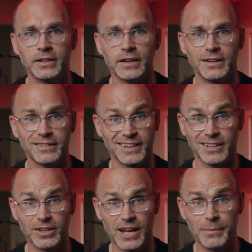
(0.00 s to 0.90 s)
And he's like, and
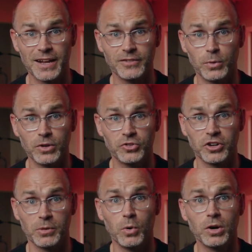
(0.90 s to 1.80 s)
look, I'm out of a
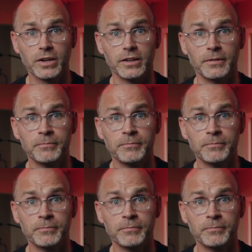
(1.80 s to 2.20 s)
wheelchair. I'm walking.